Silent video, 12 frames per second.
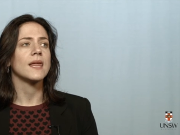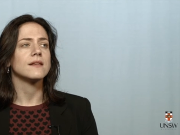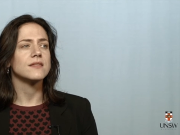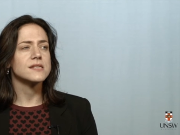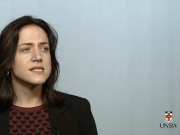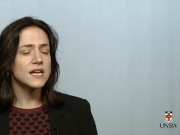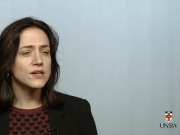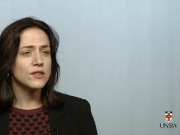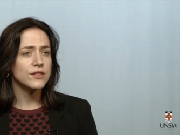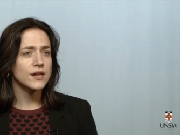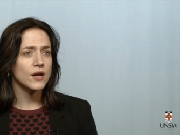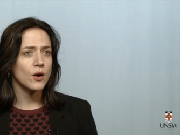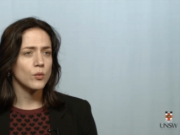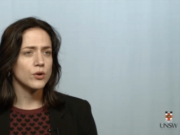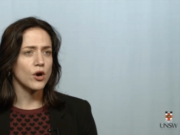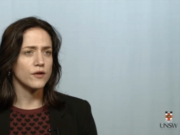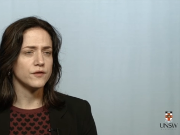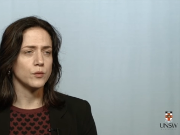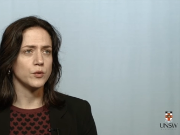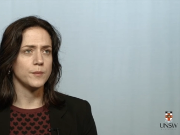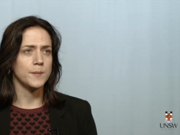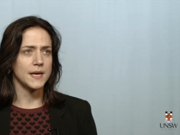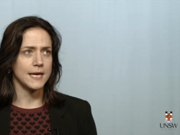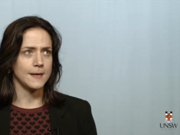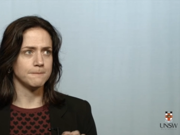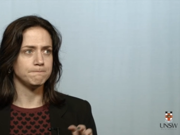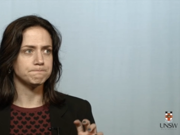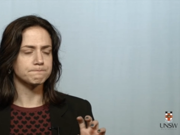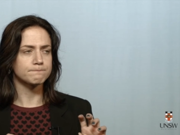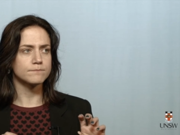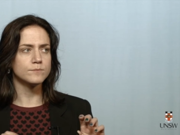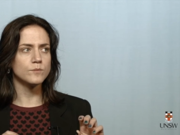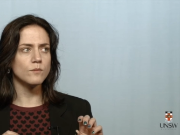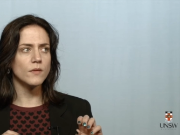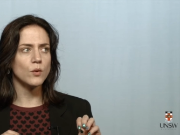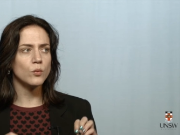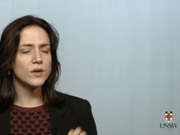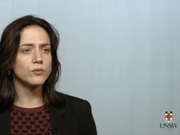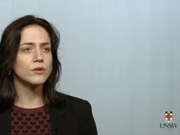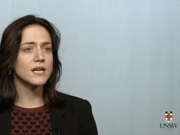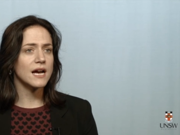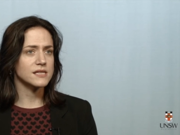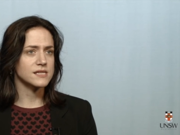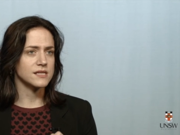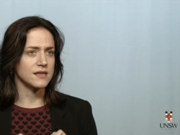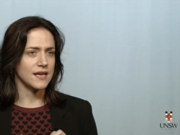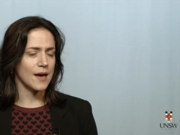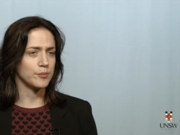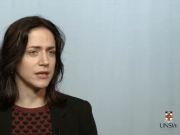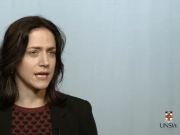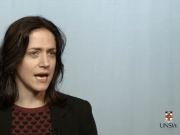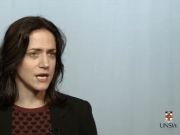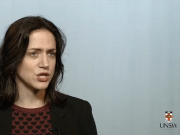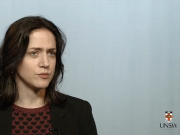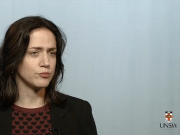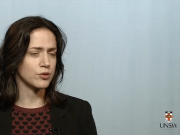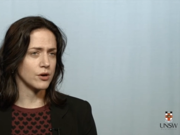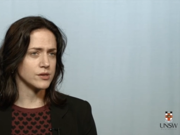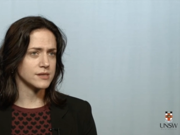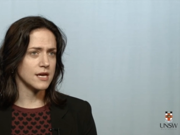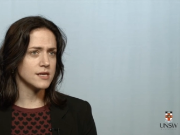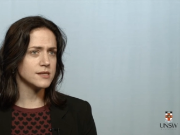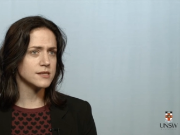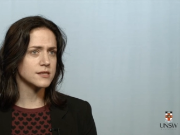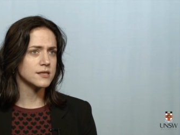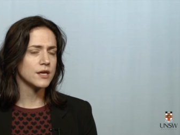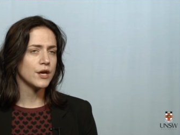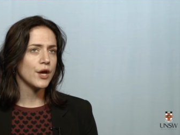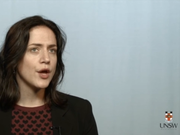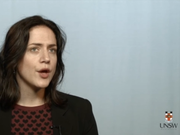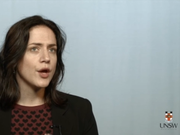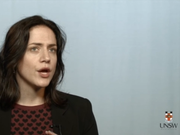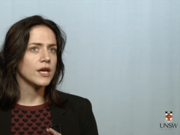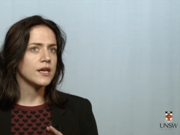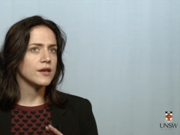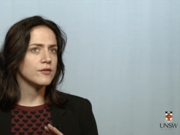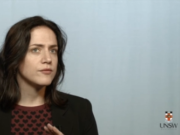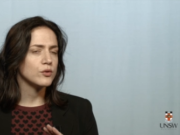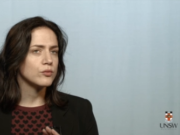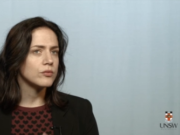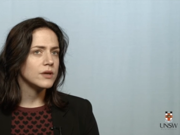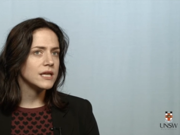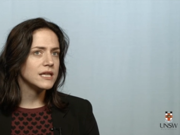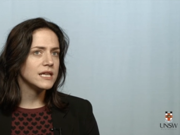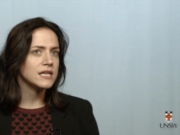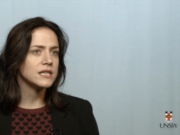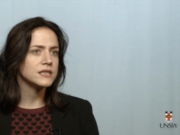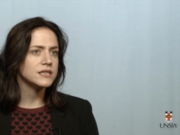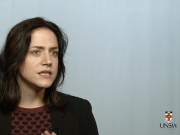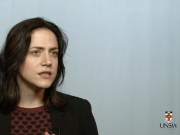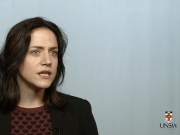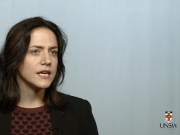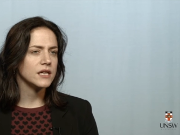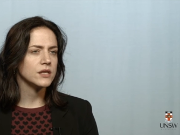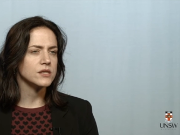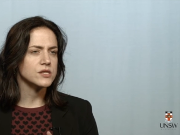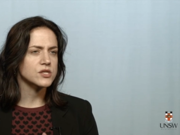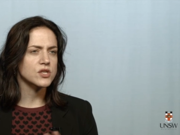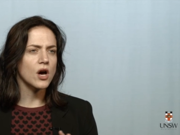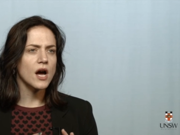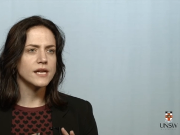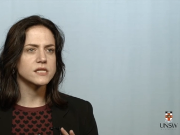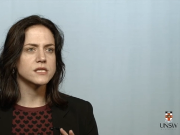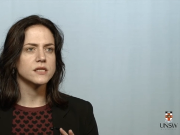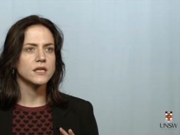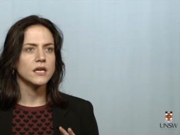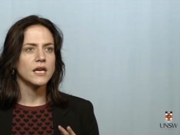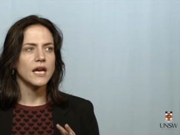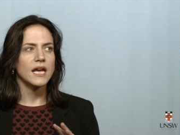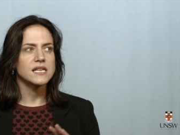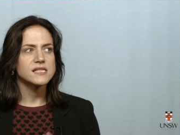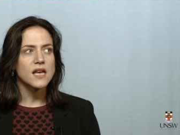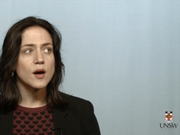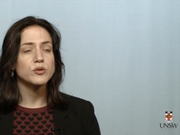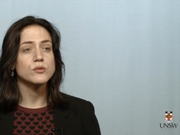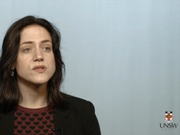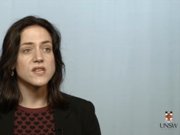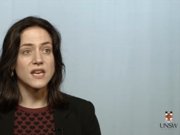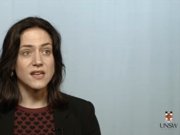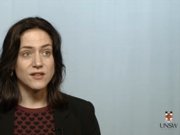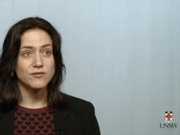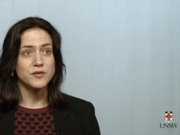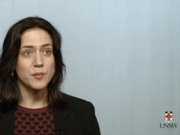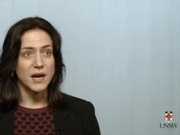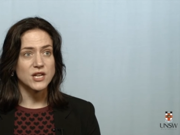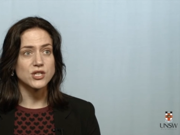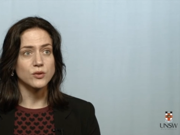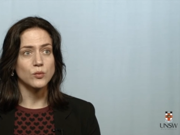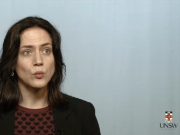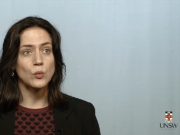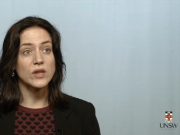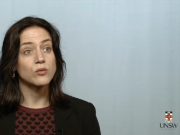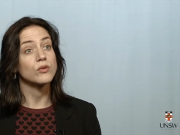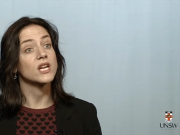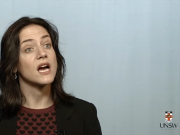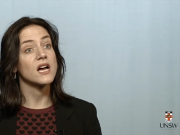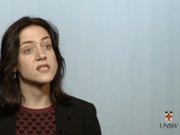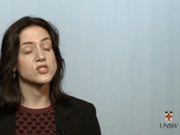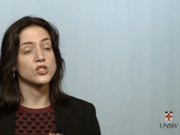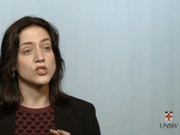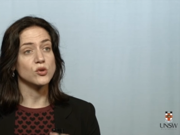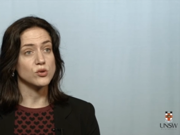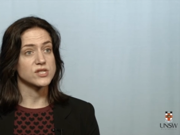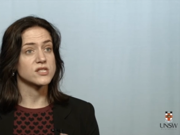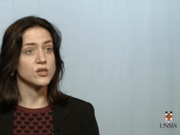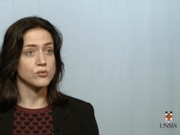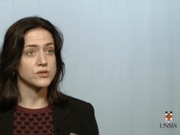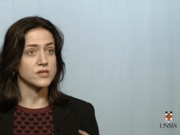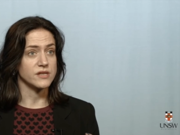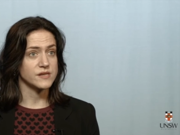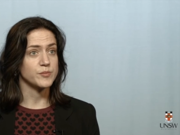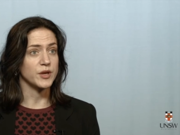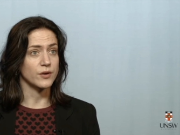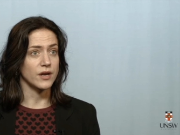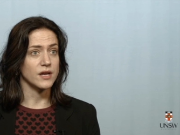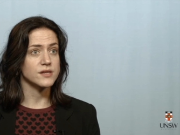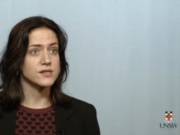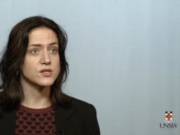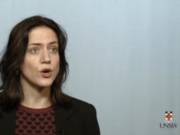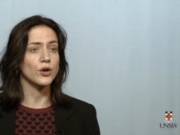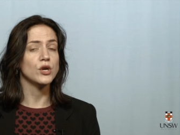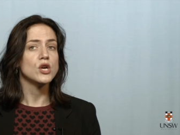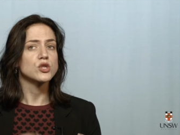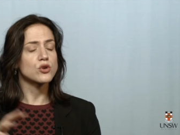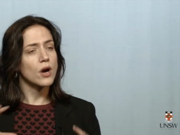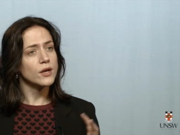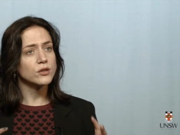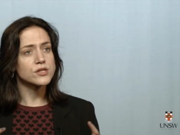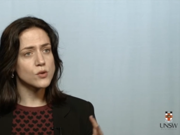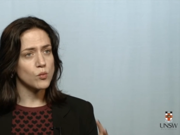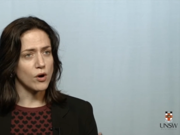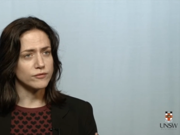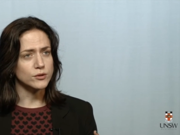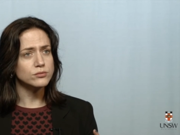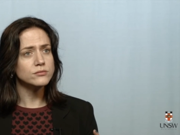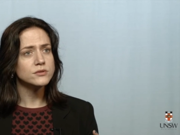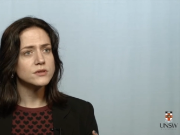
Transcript: The second thing I would offer would be with regards to the application process, give really clear and concise examples and information with regards to your skills and experience. So try not to waffle,